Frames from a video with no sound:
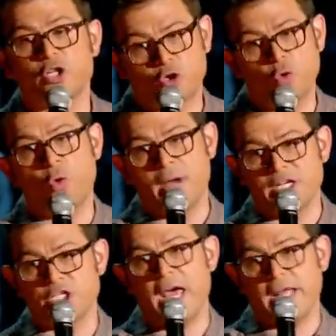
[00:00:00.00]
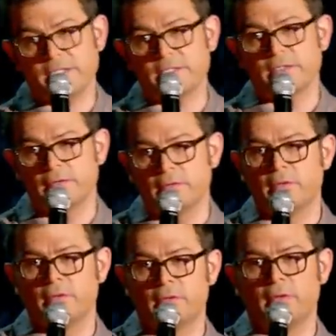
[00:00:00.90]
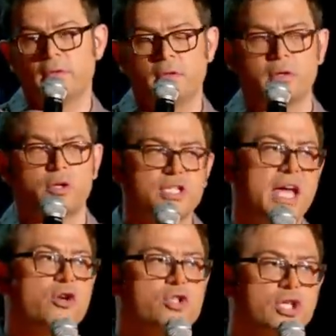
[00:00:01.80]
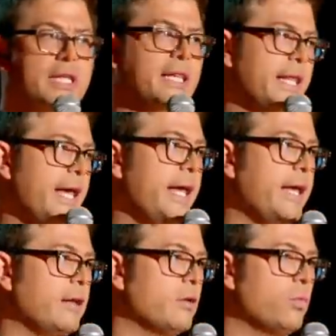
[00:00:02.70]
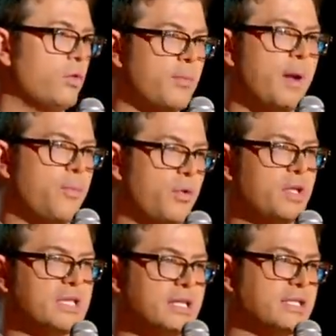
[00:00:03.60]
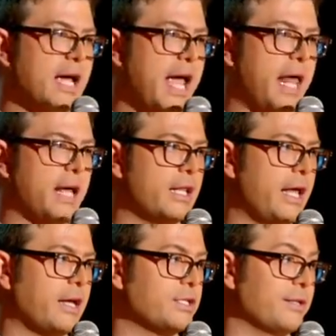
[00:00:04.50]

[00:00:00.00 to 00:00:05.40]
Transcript: to cool my jets. Because I usually lead with my Princess Diana collection.